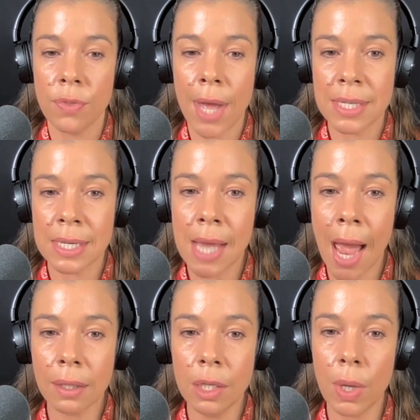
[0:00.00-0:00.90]
And so that's
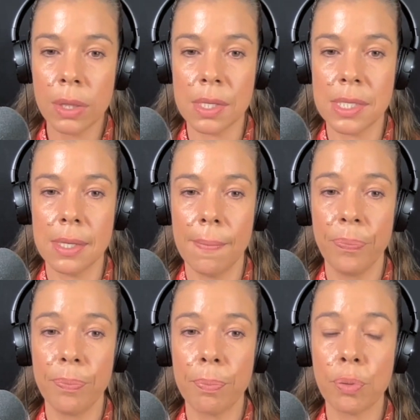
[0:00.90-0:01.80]
exactly what this
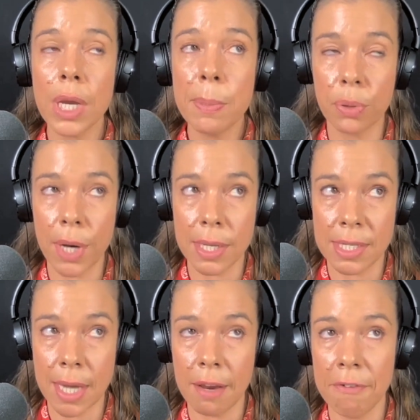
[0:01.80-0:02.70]

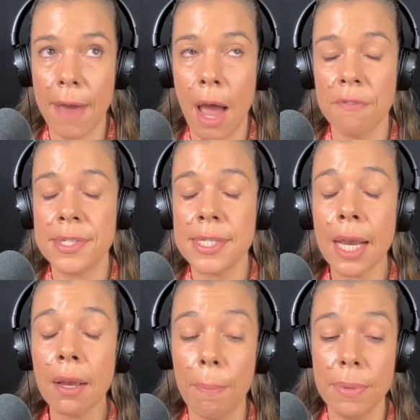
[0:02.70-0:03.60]
preprint study out of
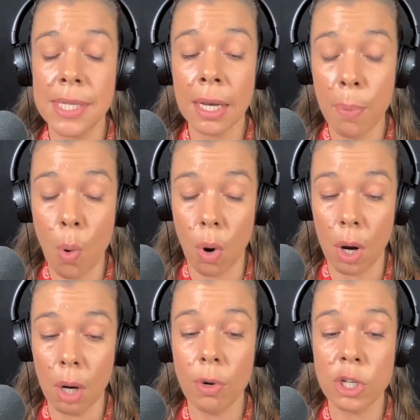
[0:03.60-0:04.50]

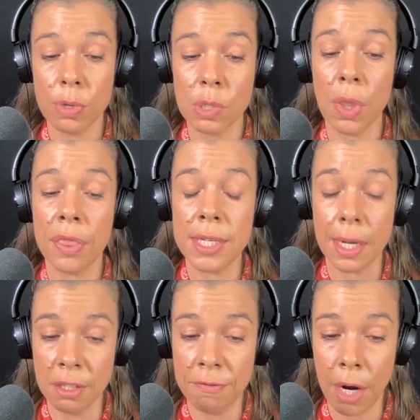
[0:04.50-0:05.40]
Singapore, which was with the
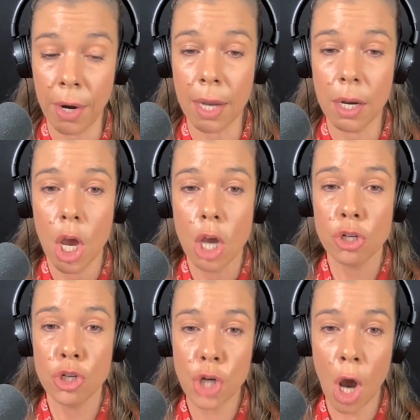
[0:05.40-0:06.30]
Delta variant,
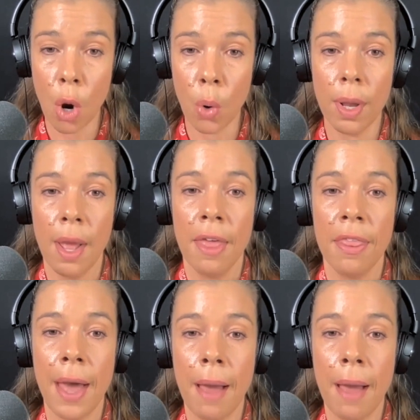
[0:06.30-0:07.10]
showed,